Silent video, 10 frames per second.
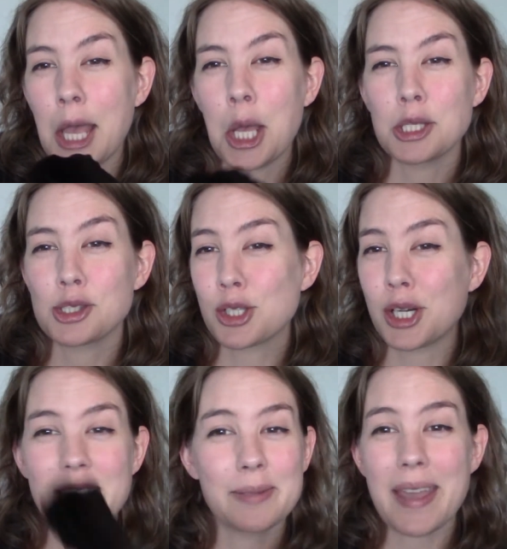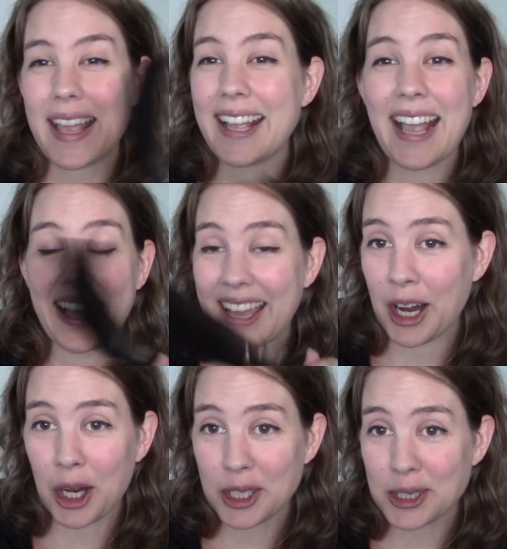started making a
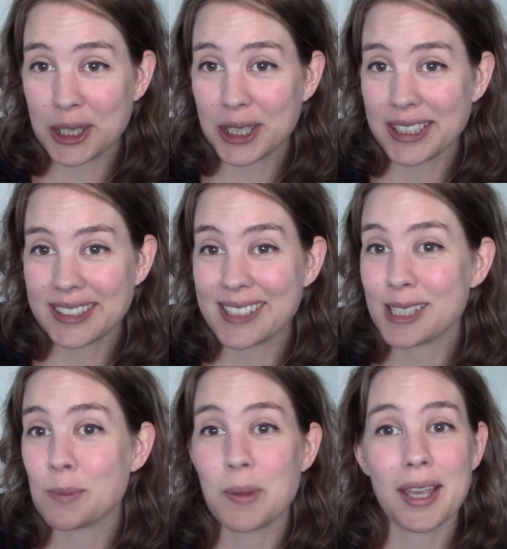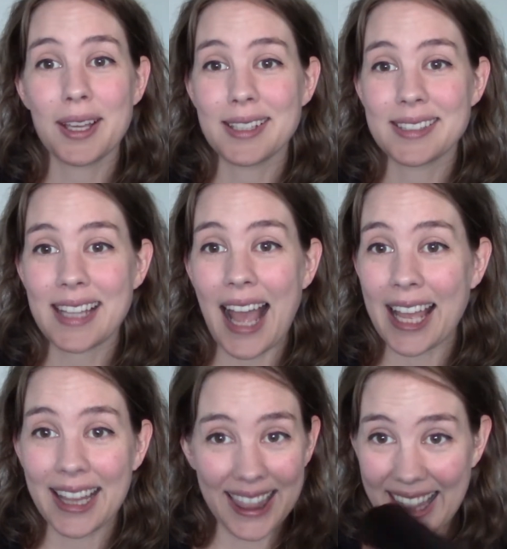character just because I
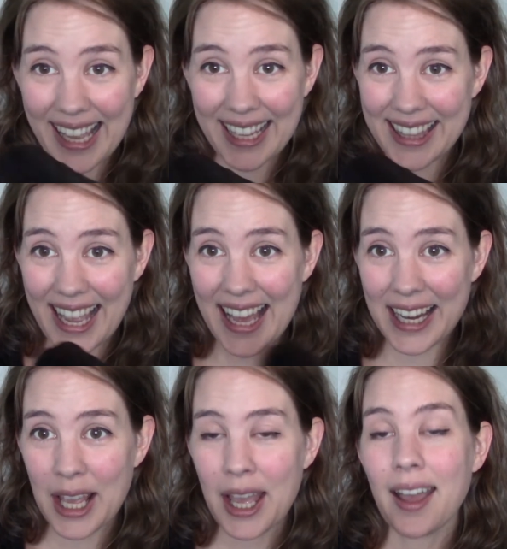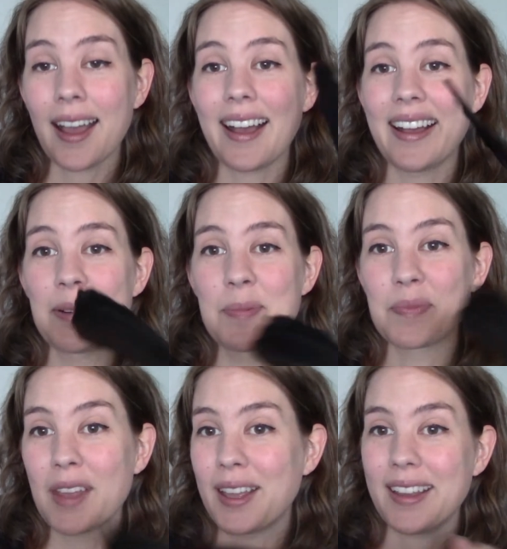like that.
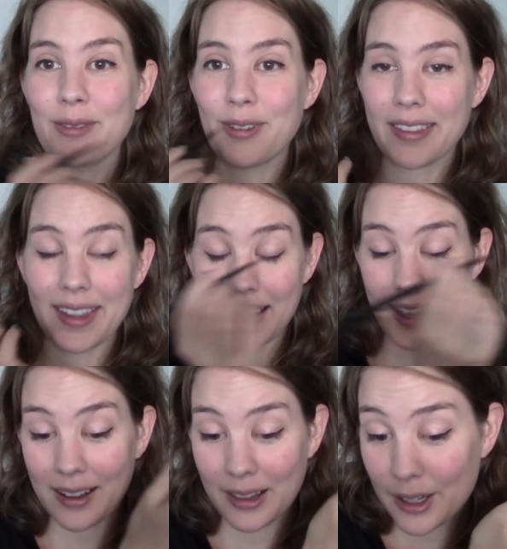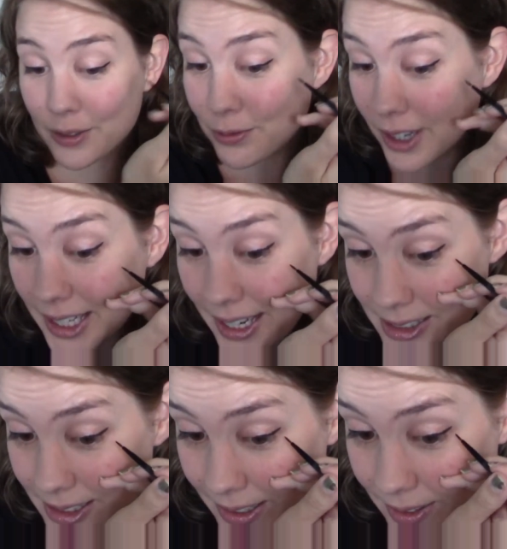I find that a lot of fun
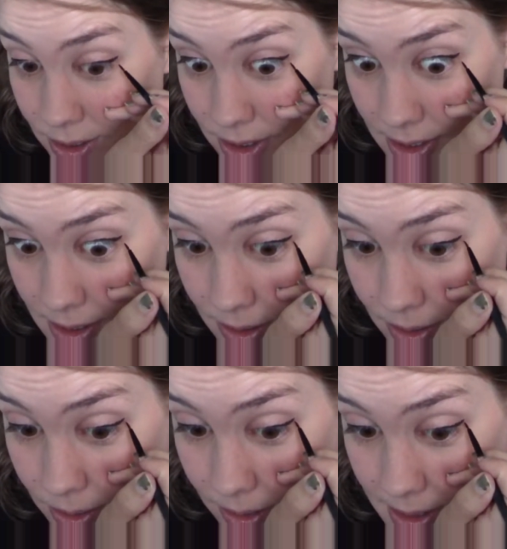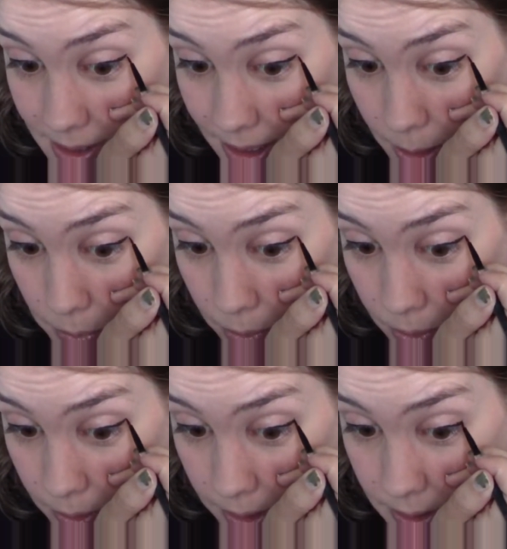actually, to just do the skill
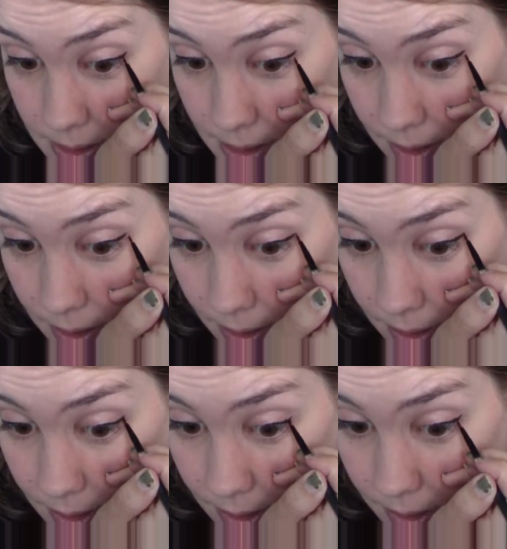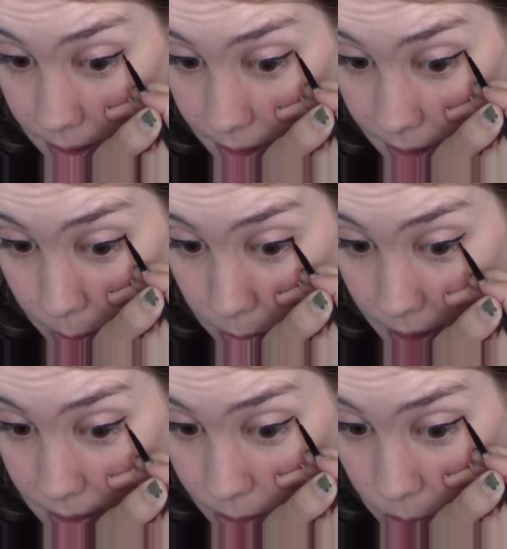points and like
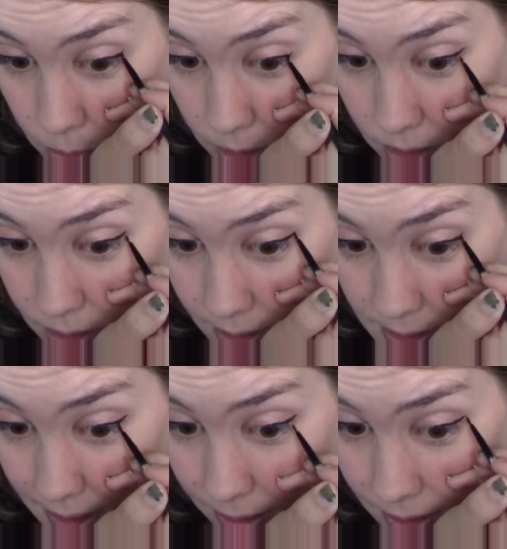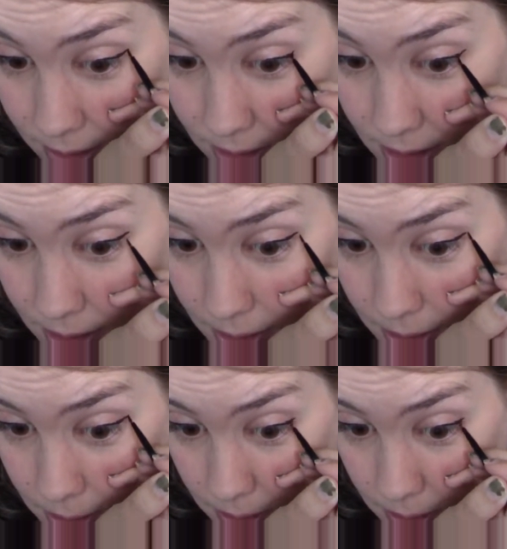imagine what could this character do.